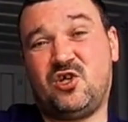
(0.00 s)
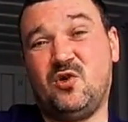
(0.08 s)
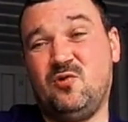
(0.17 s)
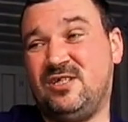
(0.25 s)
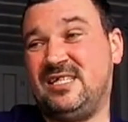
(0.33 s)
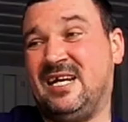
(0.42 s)

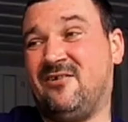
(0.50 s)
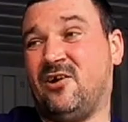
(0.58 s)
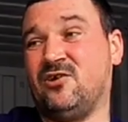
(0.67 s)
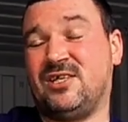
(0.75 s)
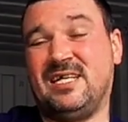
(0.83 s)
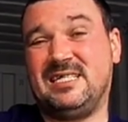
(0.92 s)

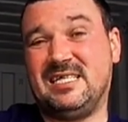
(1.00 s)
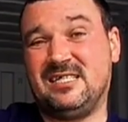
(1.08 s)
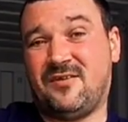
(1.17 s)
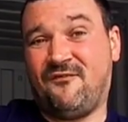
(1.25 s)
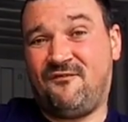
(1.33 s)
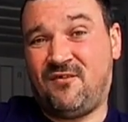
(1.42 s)
So this
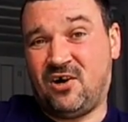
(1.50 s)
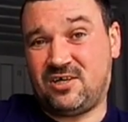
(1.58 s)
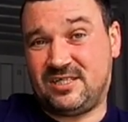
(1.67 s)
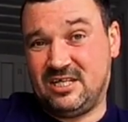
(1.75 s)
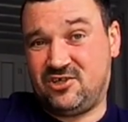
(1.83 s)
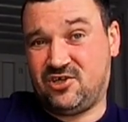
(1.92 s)
is the
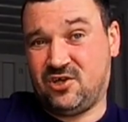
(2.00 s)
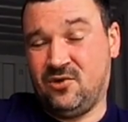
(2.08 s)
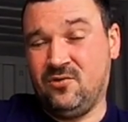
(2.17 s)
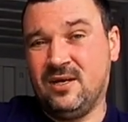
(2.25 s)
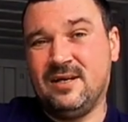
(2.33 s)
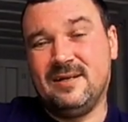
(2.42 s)
first
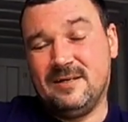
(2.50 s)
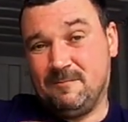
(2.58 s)
issue